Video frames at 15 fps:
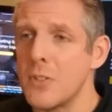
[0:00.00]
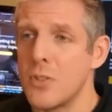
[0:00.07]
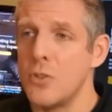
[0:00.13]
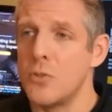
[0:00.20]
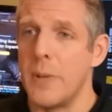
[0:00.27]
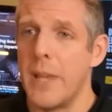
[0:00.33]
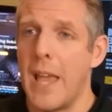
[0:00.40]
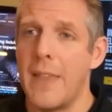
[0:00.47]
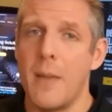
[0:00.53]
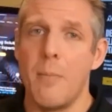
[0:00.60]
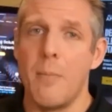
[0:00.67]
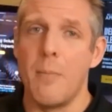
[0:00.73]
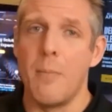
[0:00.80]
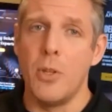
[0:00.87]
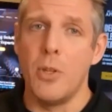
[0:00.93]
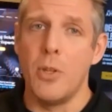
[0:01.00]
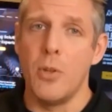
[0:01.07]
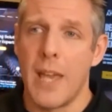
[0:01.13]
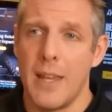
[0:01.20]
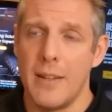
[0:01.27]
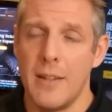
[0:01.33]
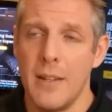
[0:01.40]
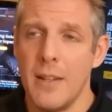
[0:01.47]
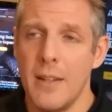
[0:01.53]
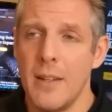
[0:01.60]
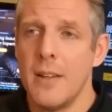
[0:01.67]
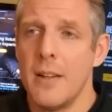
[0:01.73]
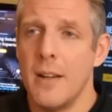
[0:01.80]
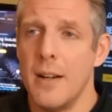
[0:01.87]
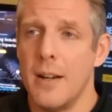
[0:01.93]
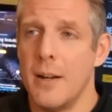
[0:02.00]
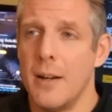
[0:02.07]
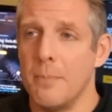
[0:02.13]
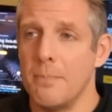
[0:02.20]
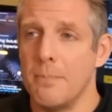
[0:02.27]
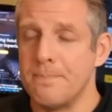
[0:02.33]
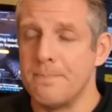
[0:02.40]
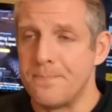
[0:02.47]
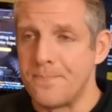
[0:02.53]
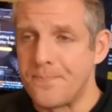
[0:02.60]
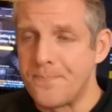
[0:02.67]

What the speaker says: Excuse me. And then maybe um,